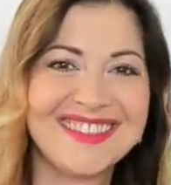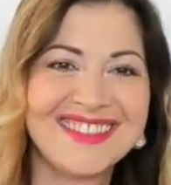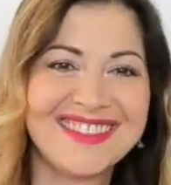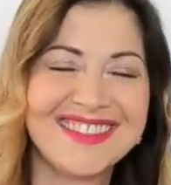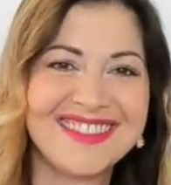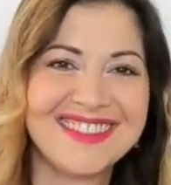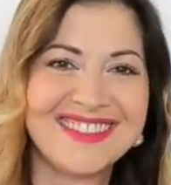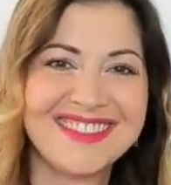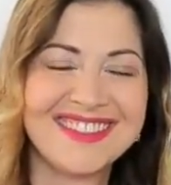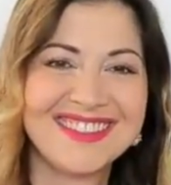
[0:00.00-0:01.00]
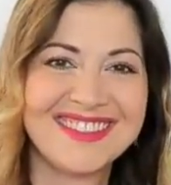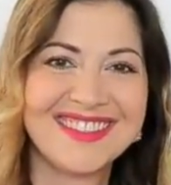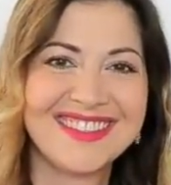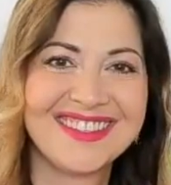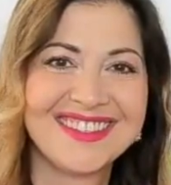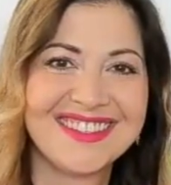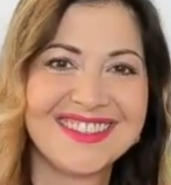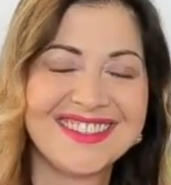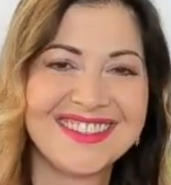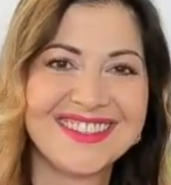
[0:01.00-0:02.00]

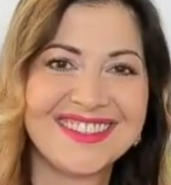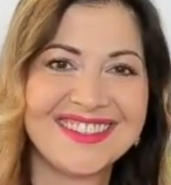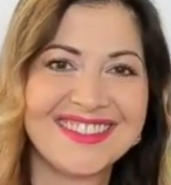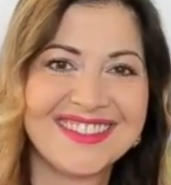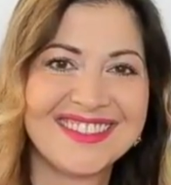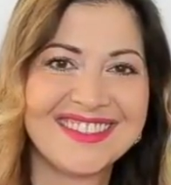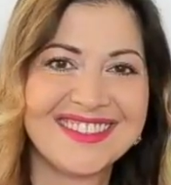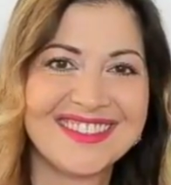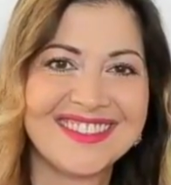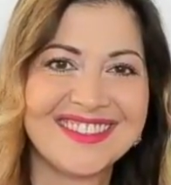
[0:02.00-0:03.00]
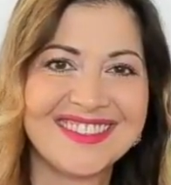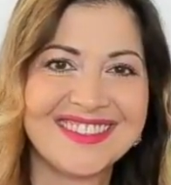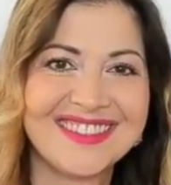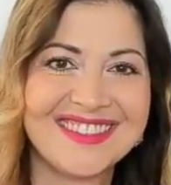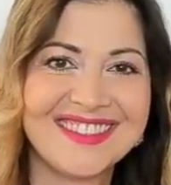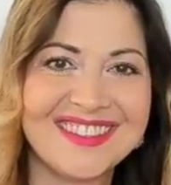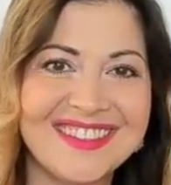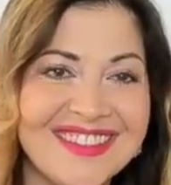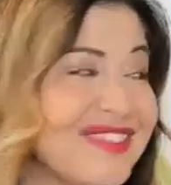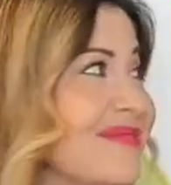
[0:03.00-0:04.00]

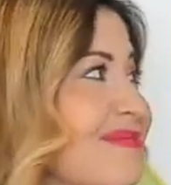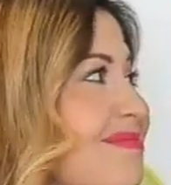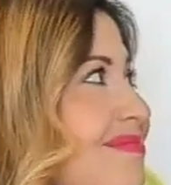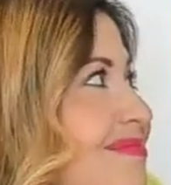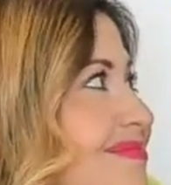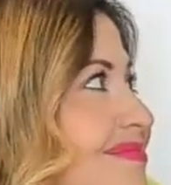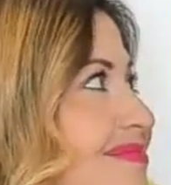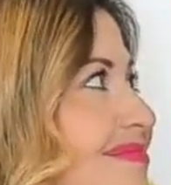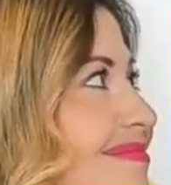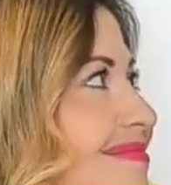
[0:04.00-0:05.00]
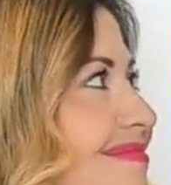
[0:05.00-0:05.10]
This person isn't speaking.